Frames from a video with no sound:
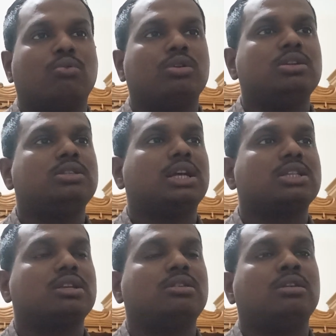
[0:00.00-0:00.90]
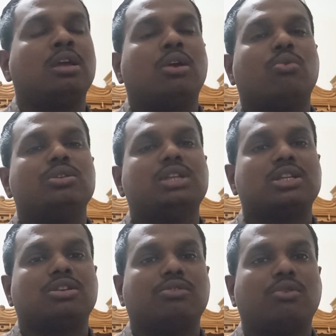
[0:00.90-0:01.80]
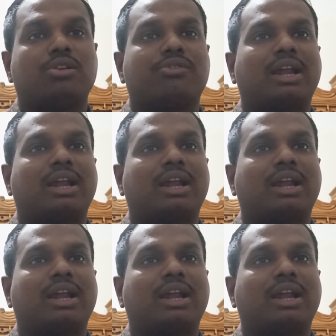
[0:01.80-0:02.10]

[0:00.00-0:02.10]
We just not